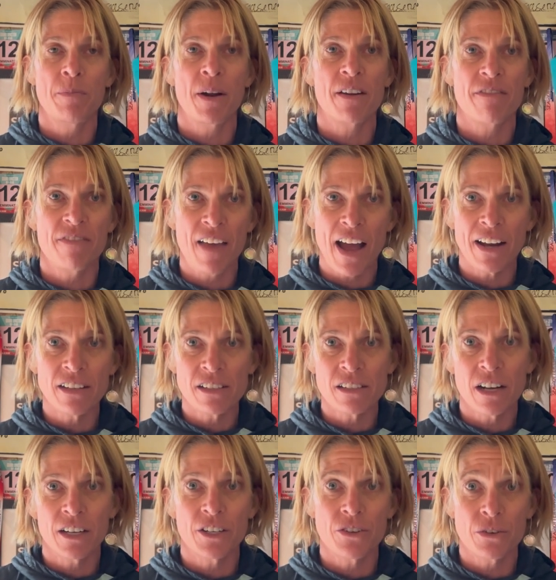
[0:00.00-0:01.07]
But if that is
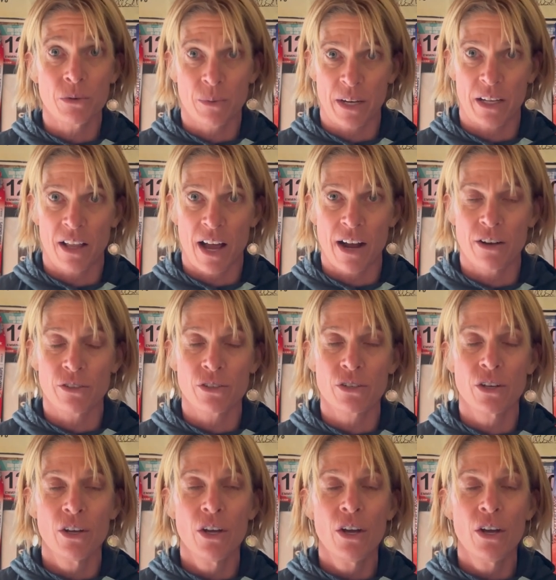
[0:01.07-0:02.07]
not in your wheelhouse,